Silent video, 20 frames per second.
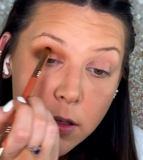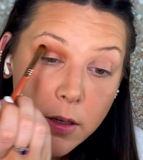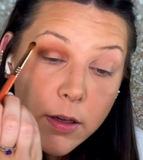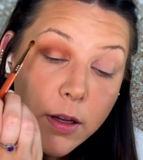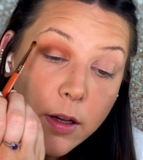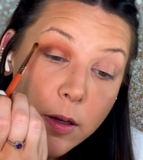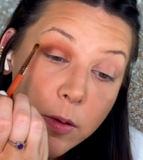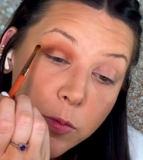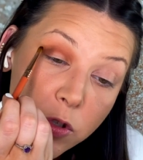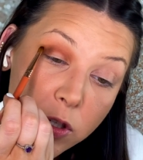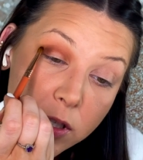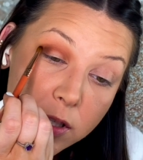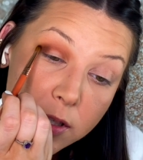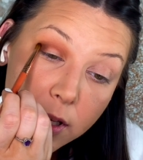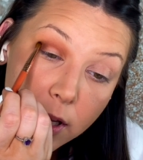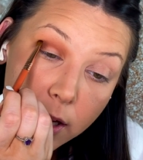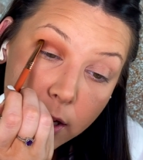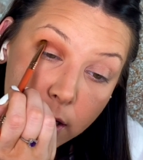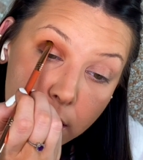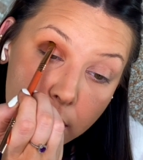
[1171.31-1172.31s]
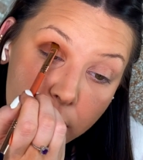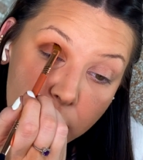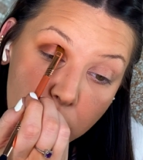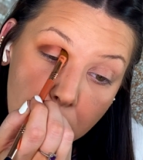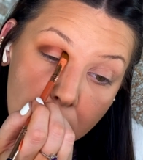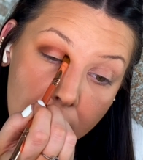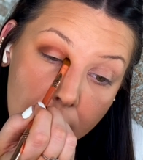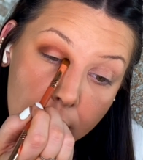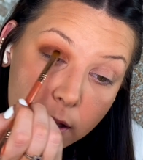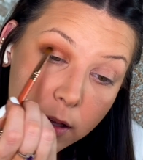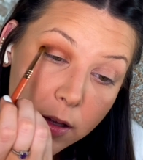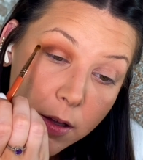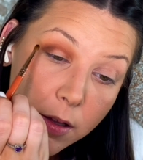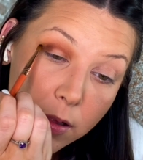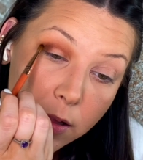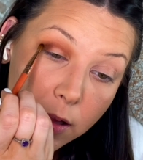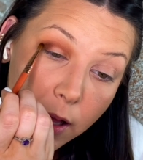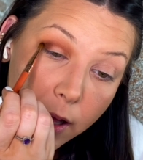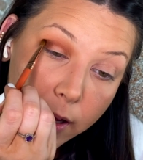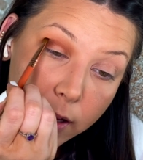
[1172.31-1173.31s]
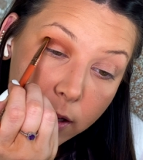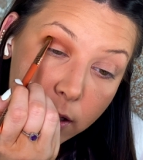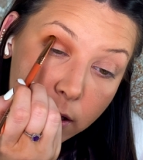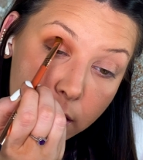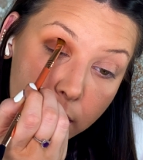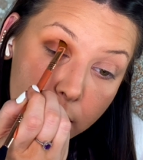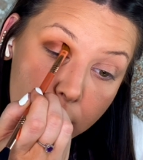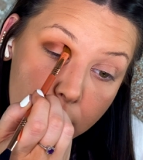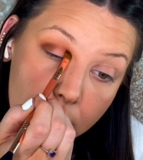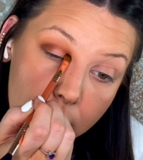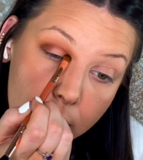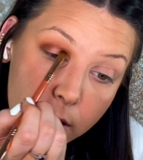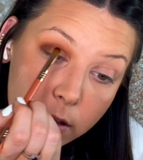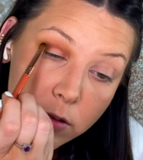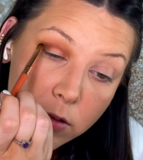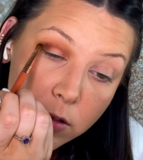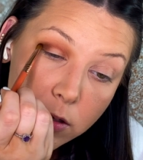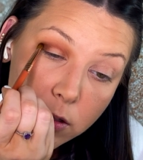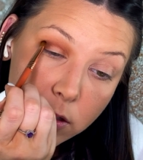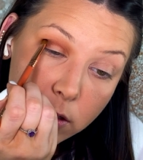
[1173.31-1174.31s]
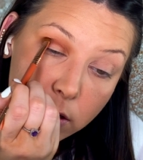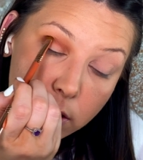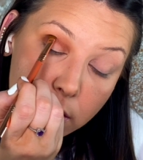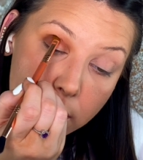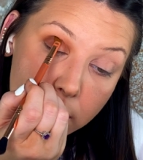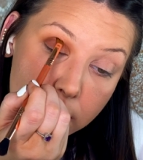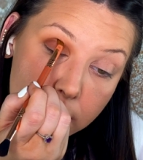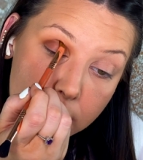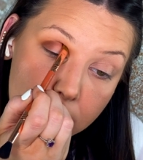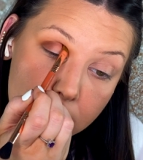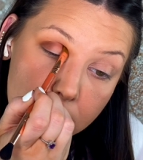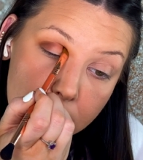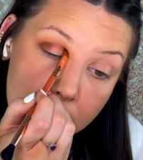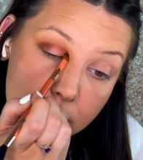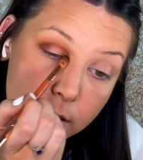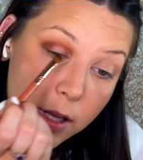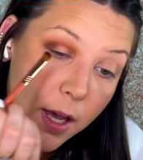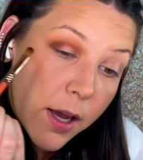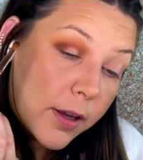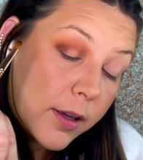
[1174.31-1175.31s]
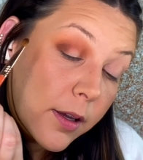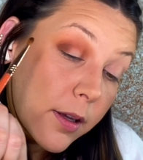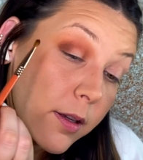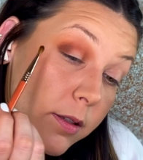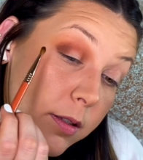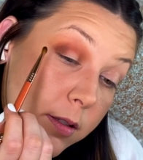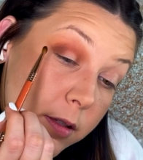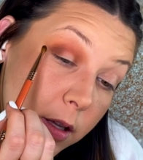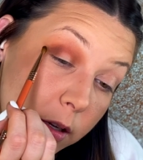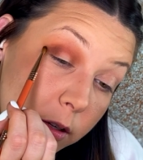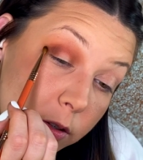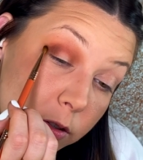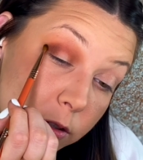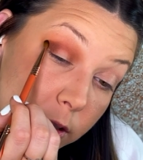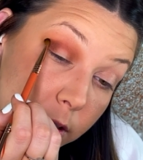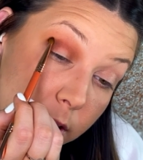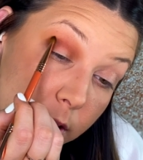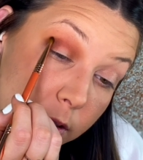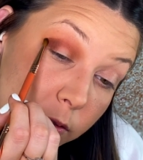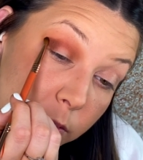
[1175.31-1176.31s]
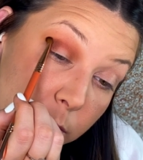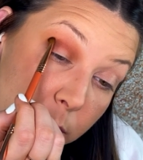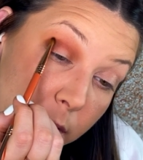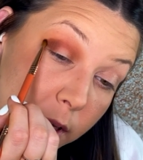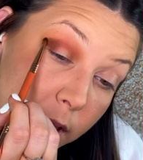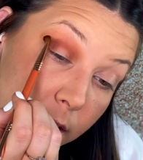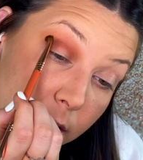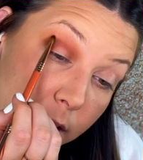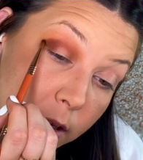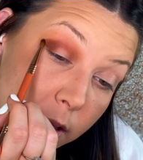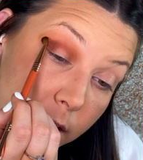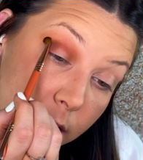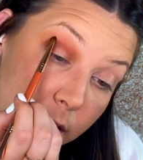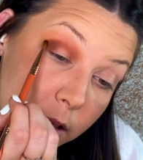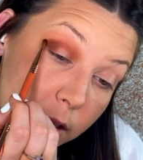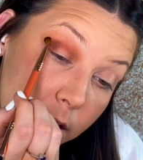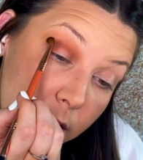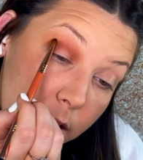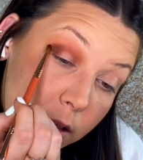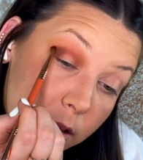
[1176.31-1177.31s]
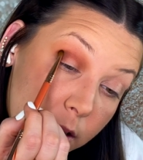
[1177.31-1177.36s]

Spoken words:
And now I'm just kind of making a line here to do this socket section of my eye.